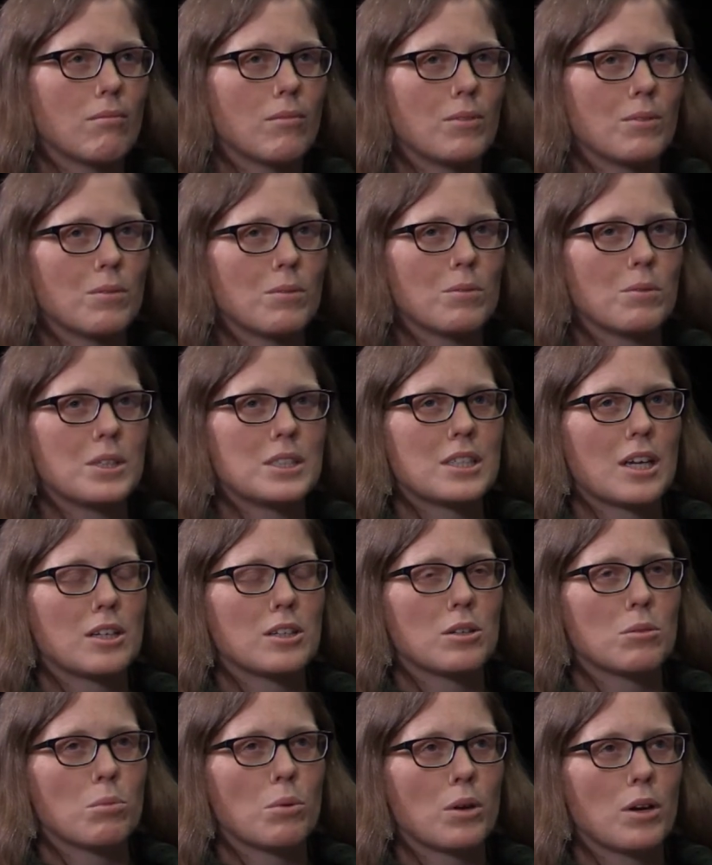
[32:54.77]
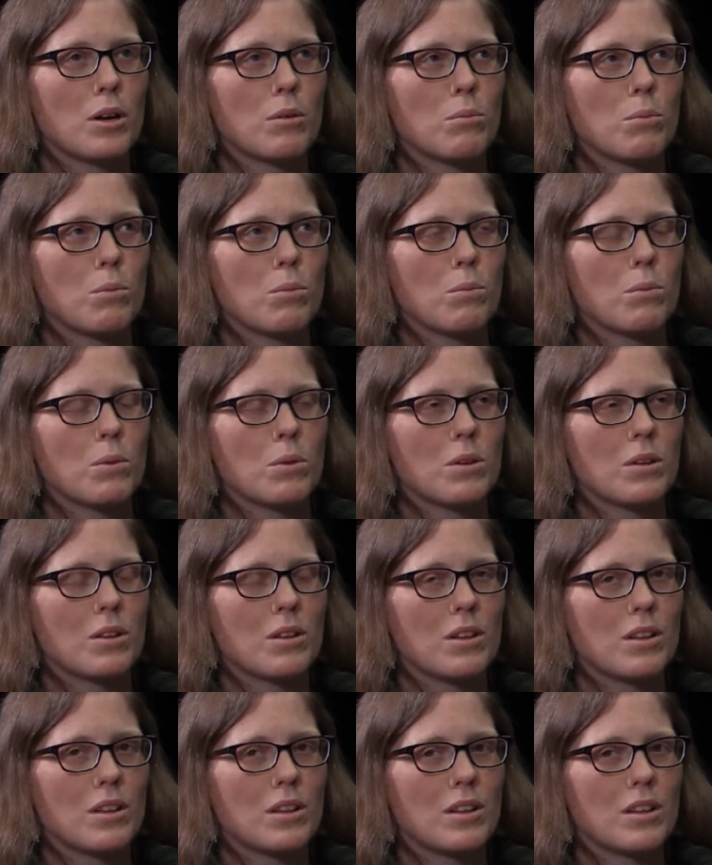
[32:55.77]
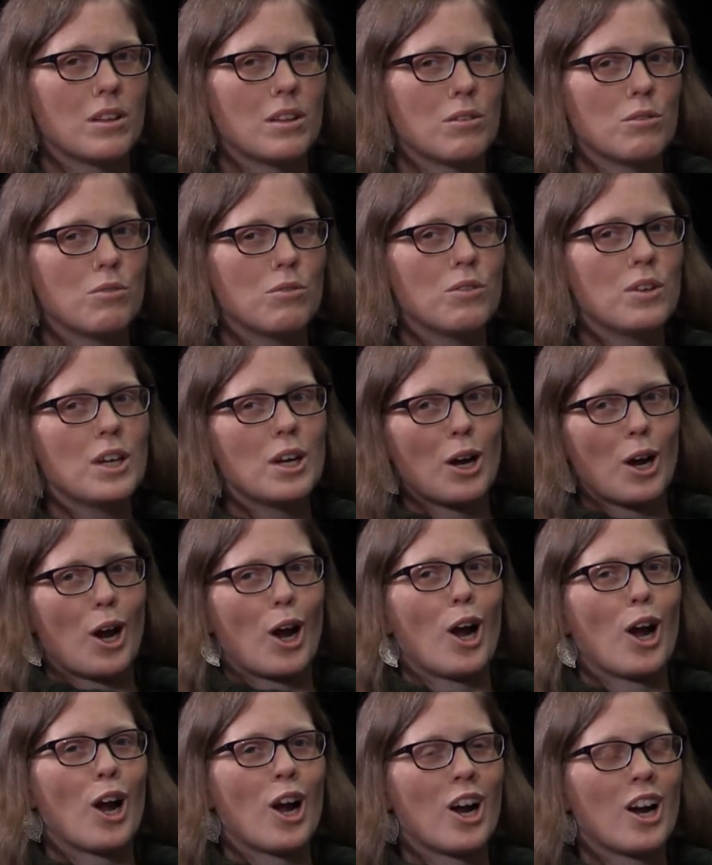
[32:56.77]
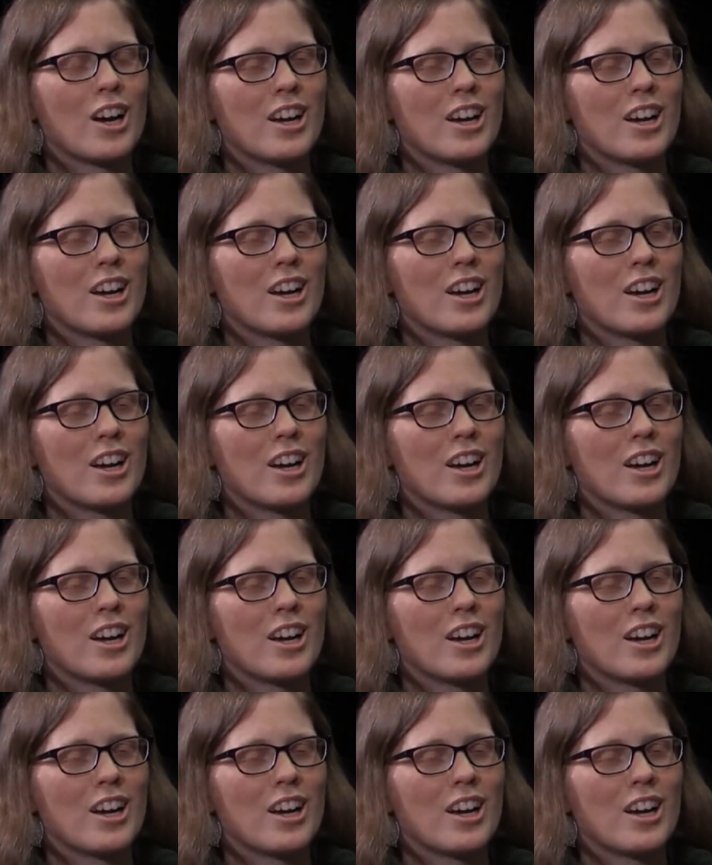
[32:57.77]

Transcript: we tend to put up the fear